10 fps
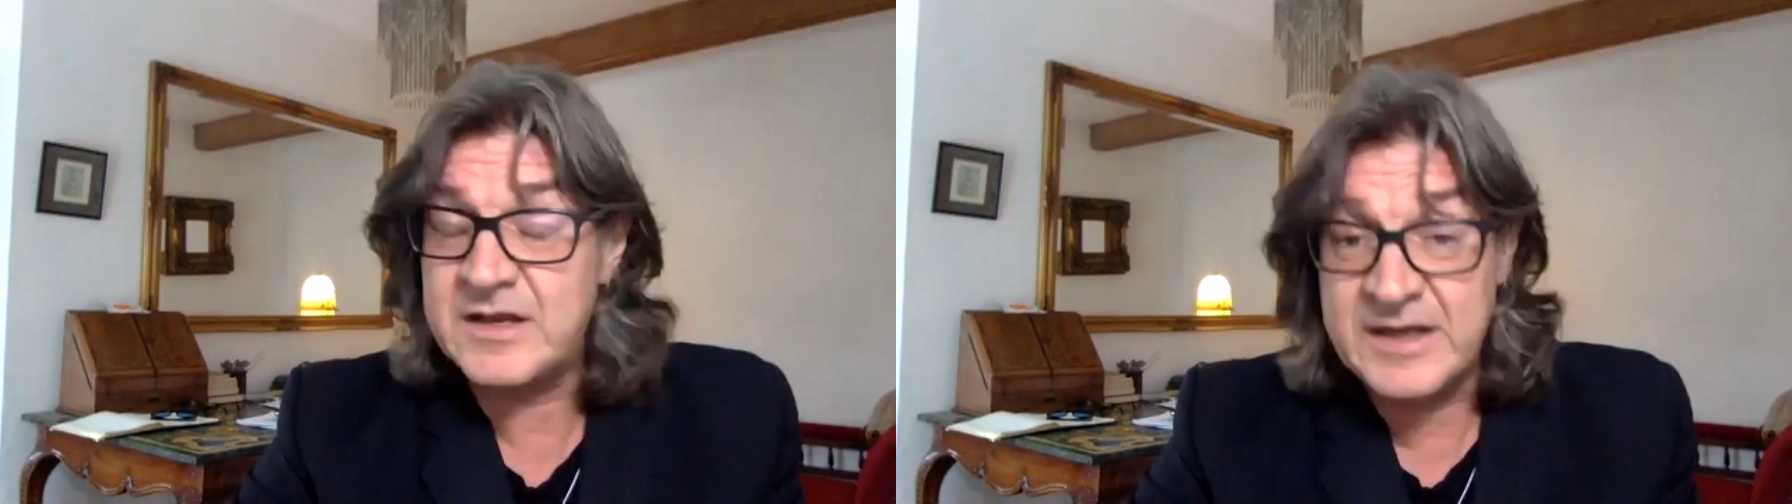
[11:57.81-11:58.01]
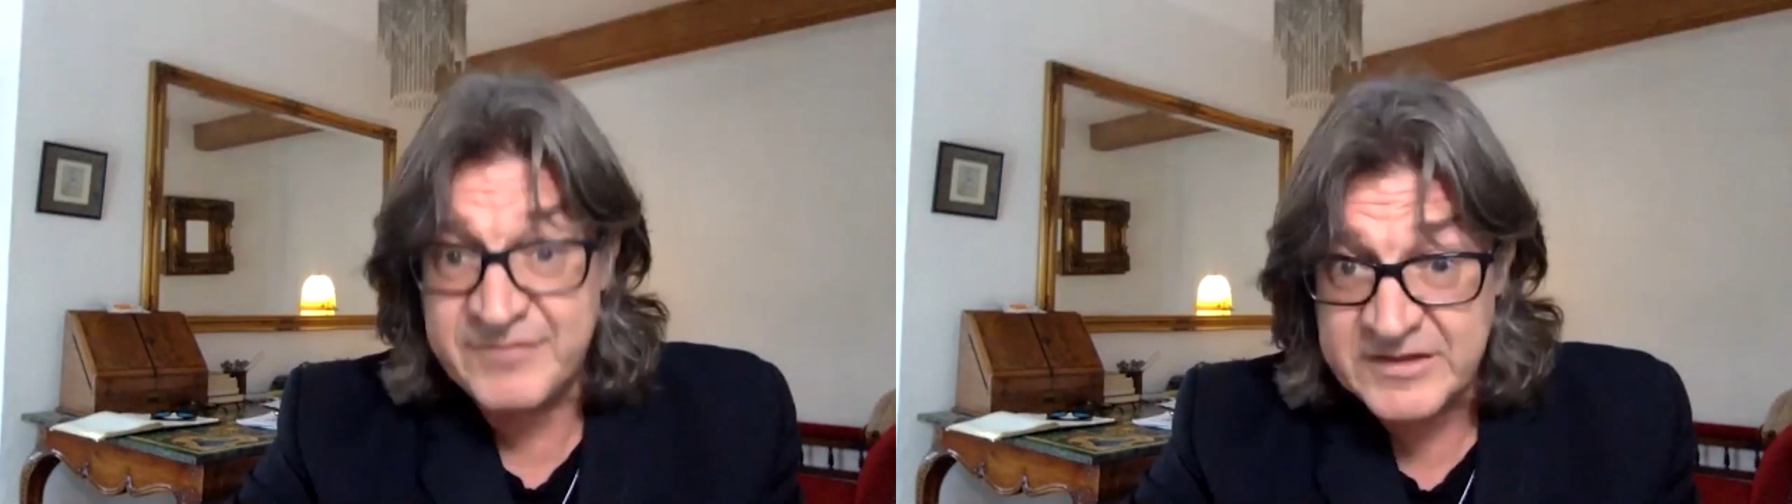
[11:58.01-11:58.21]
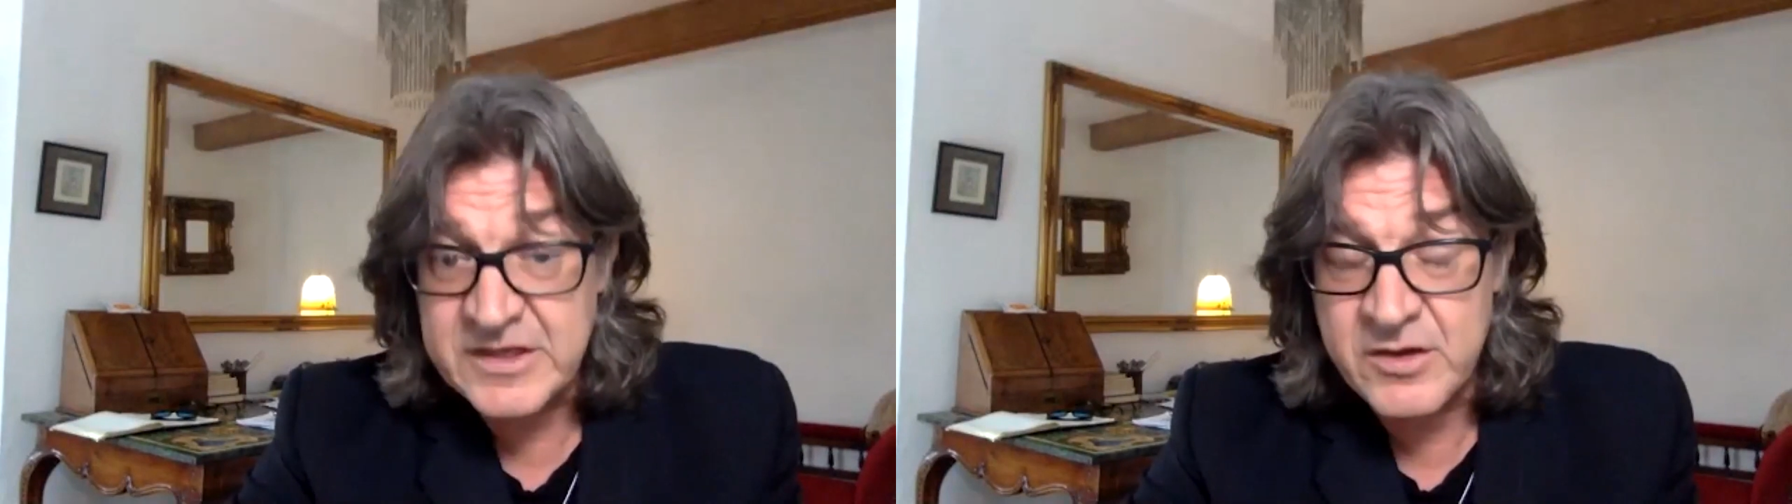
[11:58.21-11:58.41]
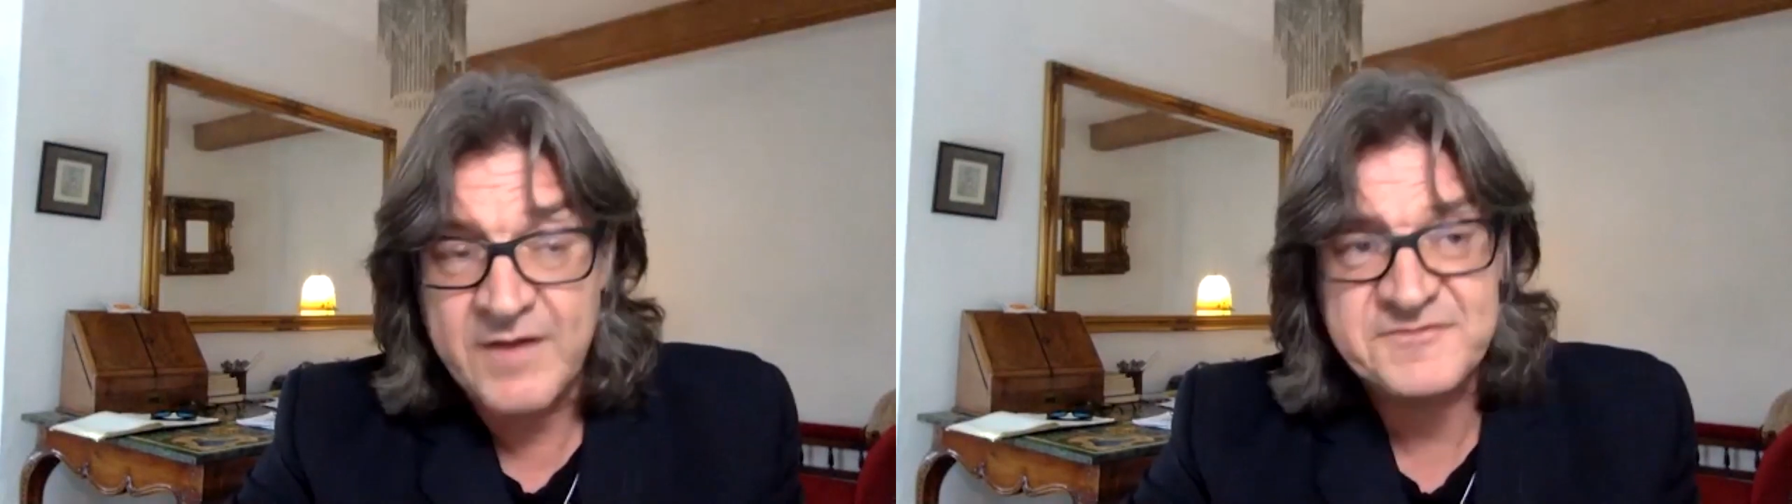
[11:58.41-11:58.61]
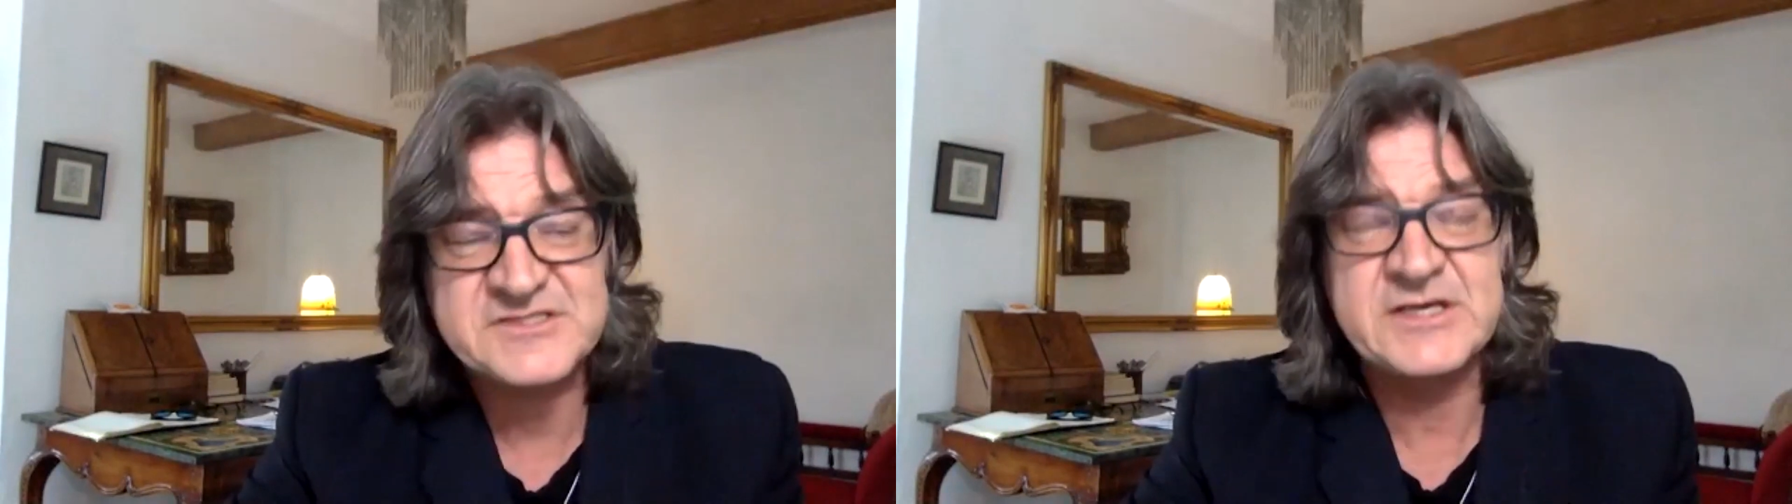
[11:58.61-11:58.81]
leaving the
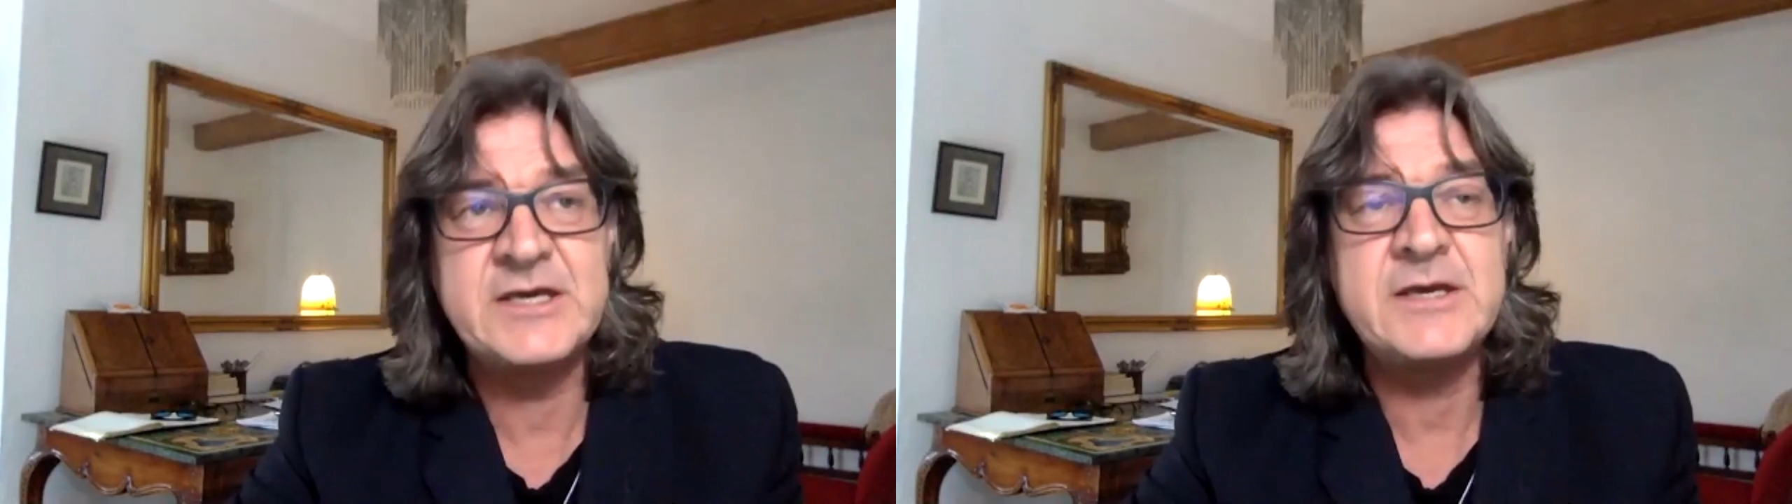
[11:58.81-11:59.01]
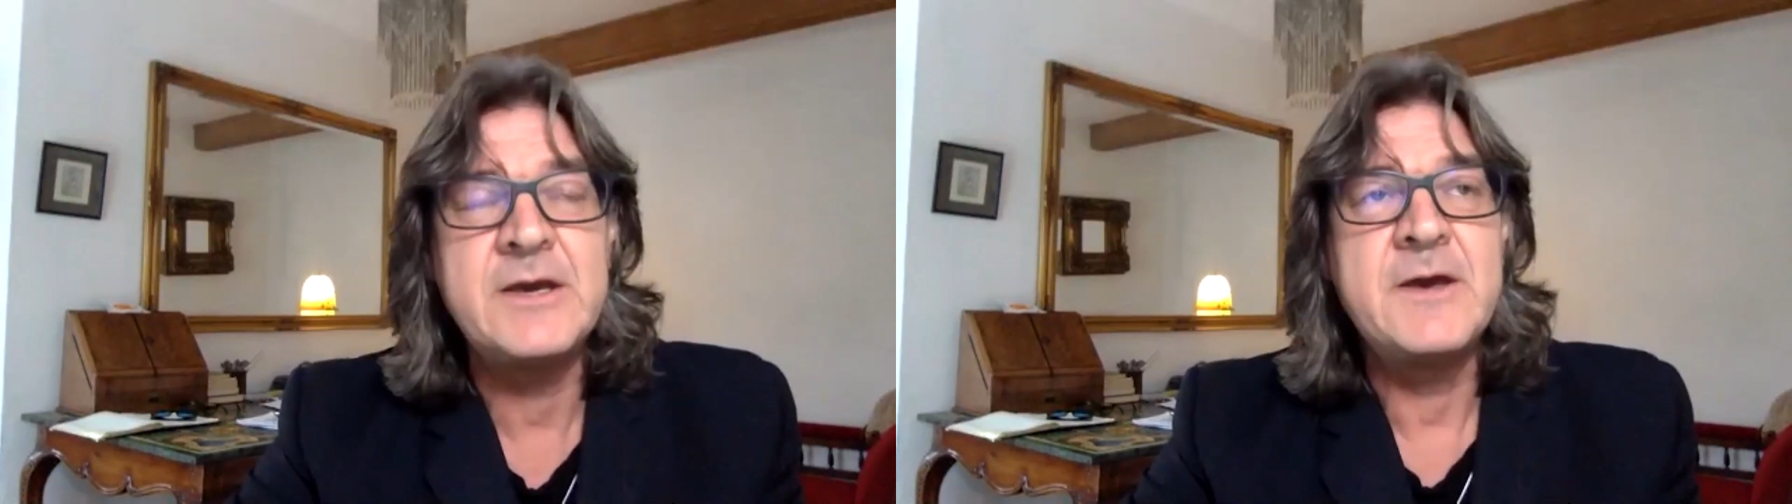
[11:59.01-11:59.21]
UFC.